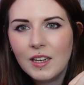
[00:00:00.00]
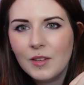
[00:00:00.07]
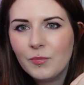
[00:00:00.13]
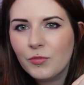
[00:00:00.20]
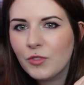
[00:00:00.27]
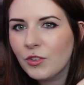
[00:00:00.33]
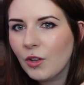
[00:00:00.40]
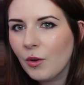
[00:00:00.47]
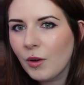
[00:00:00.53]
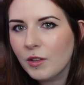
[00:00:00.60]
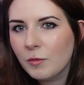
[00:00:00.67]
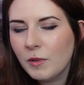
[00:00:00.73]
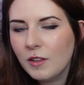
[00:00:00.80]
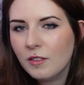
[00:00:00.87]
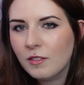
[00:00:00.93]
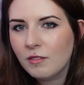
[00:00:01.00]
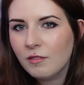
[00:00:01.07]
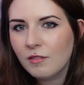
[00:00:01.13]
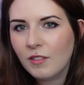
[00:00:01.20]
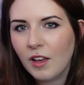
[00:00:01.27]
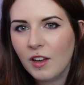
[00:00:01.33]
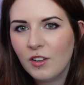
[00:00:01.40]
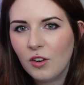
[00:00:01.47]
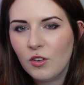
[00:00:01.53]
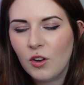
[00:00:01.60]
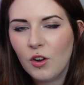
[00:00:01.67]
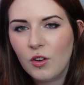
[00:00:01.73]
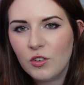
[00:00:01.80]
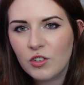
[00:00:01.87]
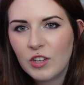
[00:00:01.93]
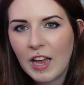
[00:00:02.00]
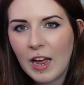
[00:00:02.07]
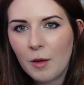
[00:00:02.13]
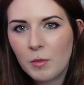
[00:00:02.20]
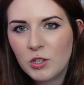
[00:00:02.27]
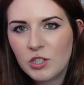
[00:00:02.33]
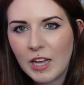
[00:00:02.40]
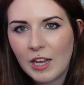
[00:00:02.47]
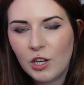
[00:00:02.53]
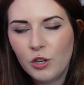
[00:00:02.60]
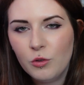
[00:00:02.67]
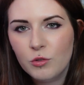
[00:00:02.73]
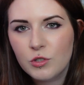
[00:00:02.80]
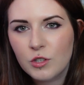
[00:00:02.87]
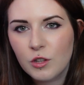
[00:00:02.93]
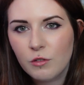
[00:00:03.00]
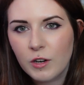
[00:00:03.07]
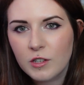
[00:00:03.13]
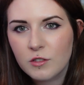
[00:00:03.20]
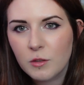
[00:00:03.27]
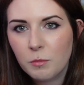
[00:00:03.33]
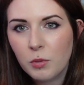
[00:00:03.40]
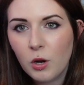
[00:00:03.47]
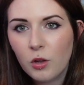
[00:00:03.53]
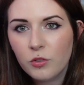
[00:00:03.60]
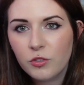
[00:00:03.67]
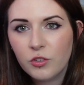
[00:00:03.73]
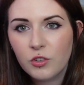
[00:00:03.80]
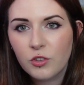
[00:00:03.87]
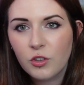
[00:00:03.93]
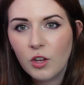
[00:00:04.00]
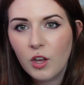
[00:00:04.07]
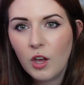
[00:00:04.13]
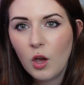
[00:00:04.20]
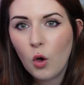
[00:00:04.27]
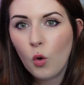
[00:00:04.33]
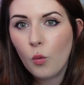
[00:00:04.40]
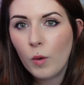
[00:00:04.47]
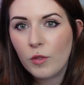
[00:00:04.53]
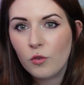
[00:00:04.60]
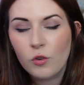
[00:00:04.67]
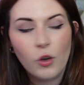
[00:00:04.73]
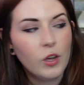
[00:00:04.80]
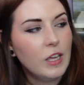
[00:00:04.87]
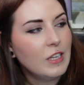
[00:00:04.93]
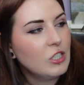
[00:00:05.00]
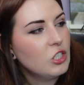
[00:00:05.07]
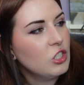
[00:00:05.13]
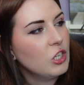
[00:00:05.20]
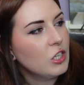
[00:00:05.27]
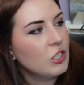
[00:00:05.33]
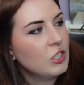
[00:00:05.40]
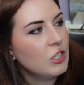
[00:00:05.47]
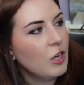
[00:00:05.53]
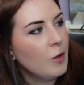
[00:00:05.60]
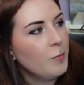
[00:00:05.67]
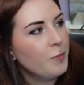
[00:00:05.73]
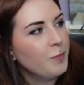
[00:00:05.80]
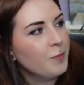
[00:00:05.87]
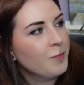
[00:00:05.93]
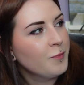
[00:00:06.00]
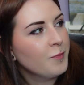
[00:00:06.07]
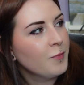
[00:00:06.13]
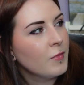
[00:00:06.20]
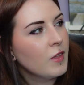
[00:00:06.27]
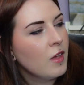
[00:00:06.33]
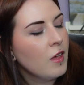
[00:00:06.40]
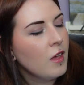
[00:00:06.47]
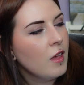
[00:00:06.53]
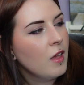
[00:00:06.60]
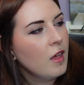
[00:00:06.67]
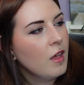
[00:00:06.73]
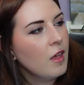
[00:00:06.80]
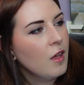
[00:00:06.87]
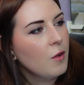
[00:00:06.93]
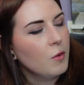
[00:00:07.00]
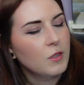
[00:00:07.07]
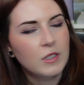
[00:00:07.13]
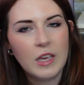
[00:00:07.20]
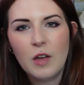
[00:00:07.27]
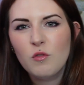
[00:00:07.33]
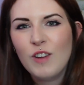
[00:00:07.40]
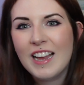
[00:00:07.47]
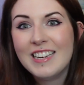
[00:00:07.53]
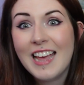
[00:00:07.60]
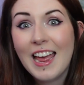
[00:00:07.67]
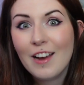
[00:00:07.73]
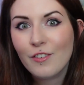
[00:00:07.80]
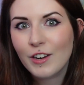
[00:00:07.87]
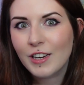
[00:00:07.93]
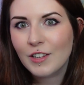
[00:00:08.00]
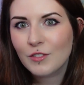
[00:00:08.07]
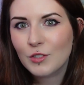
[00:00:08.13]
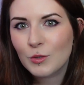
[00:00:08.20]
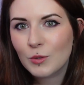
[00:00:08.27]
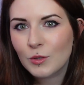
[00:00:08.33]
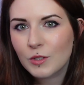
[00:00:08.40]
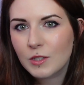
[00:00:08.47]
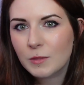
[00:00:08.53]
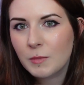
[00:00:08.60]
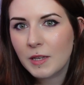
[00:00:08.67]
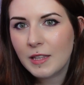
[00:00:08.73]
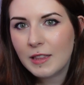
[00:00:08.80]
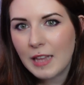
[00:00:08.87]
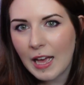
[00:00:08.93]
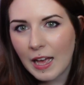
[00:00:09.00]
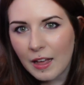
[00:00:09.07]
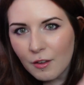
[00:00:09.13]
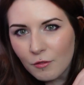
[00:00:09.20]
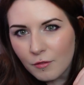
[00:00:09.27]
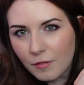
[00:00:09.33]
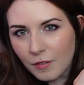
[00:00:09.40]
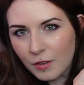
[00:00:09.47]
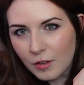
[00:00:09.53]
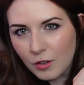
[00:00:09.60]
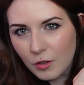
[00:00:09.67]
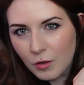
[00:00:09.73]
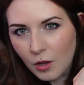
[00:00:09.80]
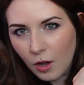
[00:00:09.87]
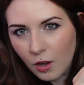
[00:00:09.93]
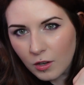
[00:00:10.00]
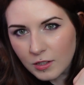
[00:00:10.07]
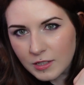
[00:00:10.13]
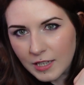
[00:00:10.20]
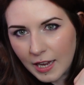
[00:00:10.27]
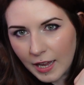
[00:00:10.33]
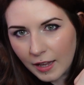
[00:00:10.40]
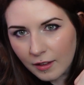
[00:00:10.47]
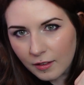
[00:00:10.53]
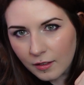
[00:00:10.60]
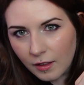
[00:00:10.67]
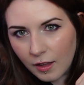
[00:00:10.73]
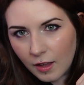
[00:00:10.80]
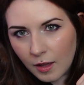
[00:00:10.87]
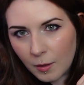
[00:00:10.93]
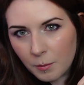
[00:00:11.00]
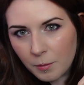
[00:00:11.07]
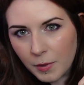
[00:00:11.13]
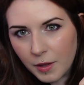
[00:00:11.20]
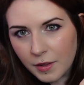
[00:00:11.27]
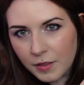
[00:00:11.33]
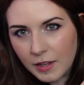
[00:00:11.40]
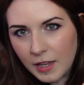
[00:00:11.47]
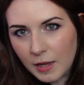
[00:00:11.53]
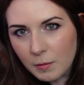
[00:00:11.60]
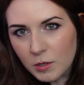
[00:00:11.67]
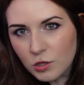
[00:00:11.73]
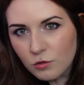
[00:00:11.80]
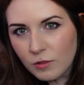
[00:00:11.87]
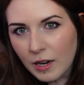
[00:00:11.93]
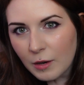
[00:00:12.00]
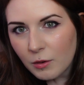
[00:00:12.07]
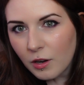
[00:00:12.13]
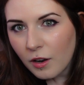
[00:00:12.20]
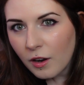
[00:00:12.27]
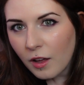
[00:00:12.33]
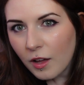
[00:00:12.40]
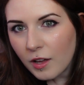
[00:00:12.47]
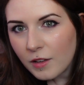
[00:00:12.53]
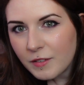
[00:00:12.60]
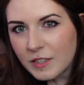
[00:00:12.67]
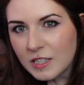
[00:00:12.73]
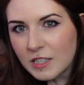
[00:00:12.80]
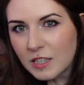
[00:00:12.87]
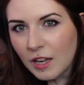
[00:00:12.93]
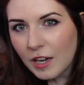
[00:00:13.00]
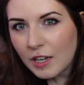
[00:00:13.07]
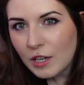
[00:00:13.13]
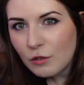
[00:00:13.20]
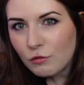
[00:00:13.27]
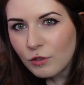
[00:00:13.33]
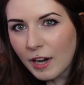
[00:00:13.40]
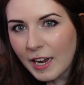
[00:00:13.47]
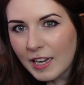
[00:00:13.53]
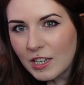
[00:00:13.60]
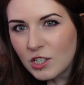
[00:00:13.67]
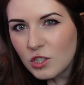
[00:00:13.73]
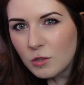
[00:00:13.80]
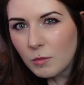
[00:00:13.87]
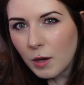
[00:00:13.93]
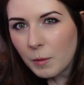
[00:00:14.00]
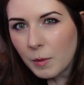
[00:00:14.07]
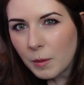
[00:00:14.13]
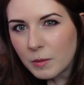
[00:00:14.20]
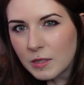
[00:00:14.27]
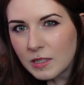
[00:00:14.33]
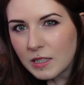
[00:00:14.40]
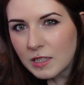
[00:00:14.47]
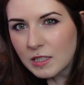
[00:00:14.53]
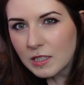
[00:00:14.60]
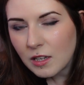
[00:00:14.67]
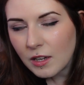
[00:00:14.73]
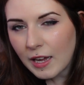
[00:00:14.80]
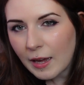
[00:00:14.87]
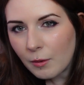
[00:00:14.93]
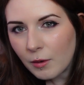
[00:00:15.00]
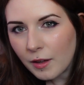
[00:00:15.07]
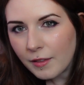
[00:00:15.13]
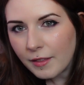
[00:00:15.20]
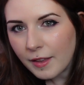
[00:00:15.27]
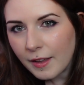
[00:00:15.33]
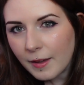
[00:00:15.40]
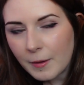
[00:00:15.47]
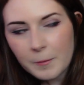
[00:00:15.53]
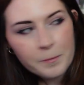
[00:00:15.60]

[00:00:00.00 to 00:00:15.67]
So I think, I don't know just how much that alludes to the rest of the plots, or whether or not it's just what's it, a red herring of sorts. But you can't tell, but the image around Clive is slightly raised. You might be able to see a slight outline there.